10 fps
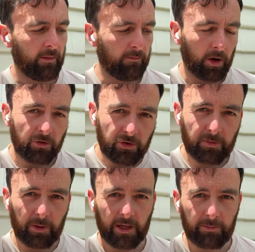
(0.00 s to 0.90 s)

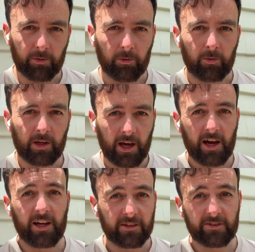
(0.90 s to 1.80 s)
Most people
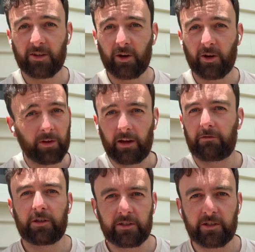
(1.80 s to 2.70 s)
can't solve
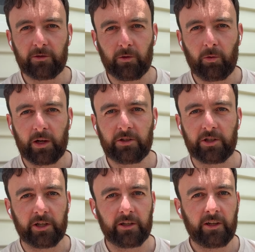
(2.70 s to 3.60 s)
every single
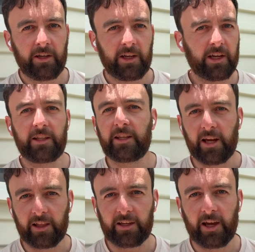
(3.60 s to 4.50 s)
question in the
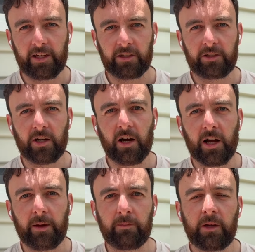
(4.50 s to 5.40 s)
allocated
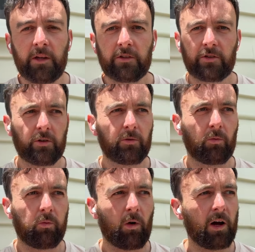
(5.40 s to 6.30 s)
time. So
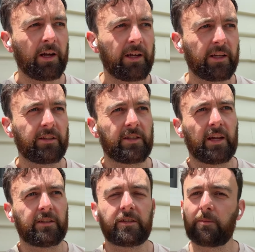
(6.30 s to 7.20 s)
why is
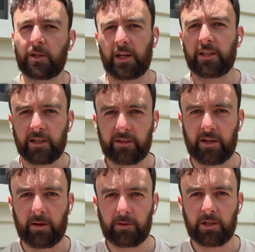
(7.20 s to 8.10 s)
that simulating
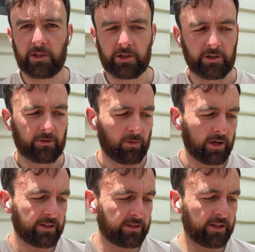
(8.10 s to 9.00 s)
exam conditions?
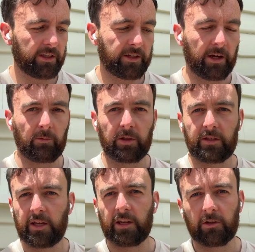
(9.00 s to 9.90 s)
Why is sitting down with
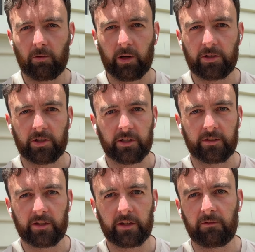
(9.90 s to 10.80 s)
10
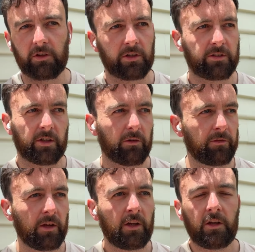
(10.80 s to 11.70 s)
questions and giving
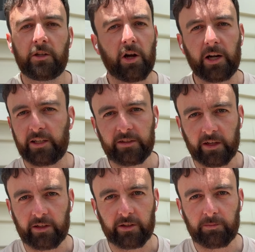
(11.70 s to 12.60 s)
yourself 90
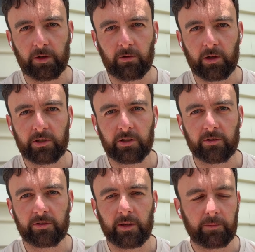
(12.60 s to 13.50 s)
seconds per
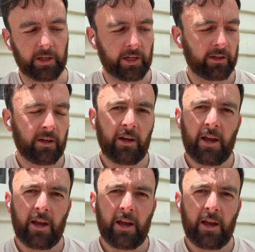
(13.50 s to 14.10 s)
question or something?